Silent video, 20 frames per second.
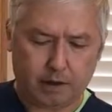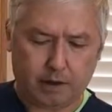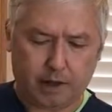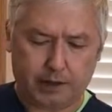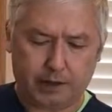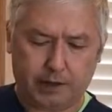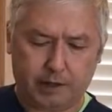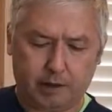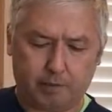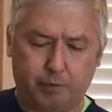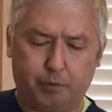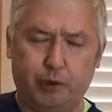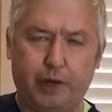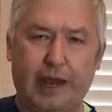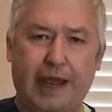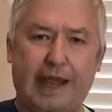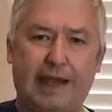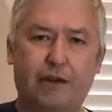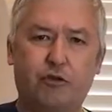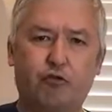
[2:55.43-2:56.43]
I tend to put
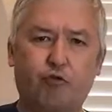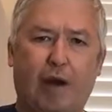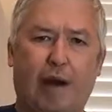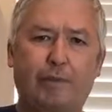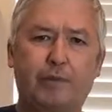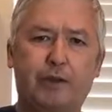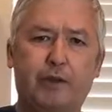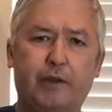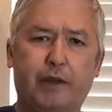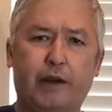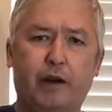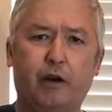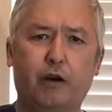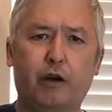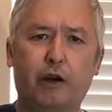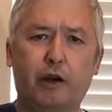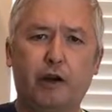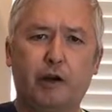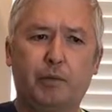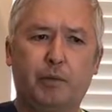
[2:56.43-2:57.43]
8 drops in there
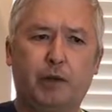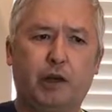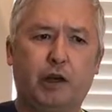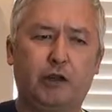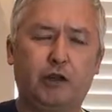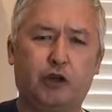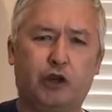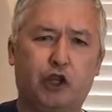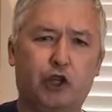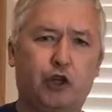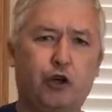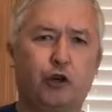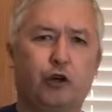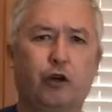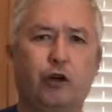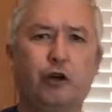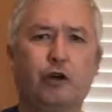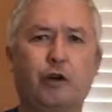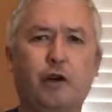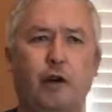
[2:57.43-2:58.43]
because the
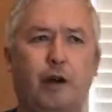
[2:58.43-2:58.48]
sugar